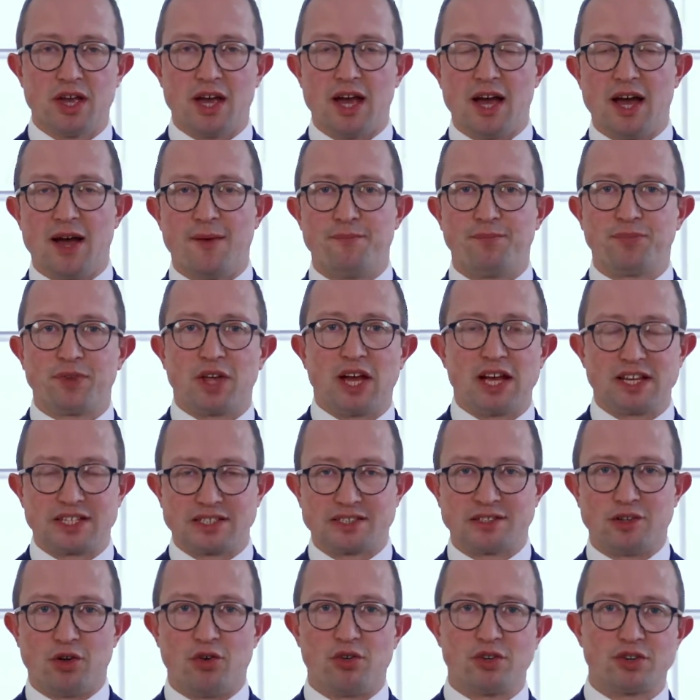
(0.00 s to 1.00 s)

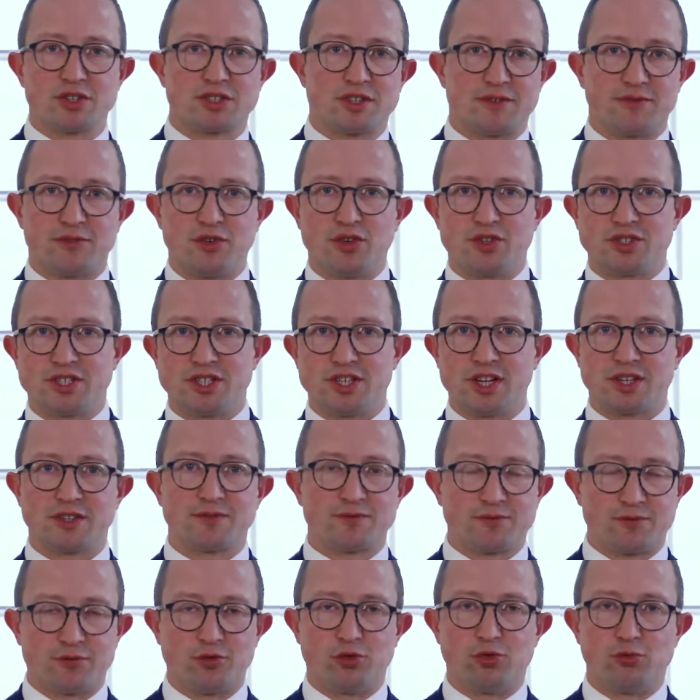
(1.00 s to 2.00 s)
as long as the FTSE
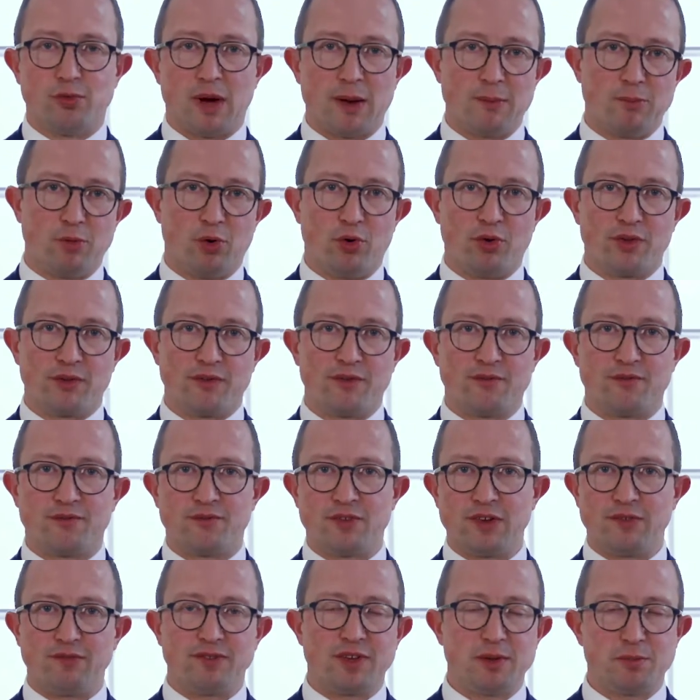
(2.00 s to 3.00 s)
doesn't fall by more than
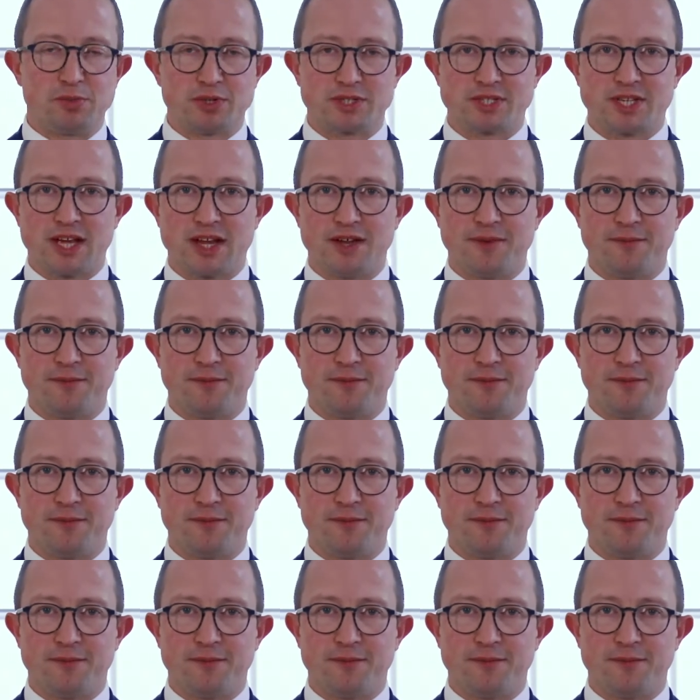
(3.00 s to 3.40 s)
50%.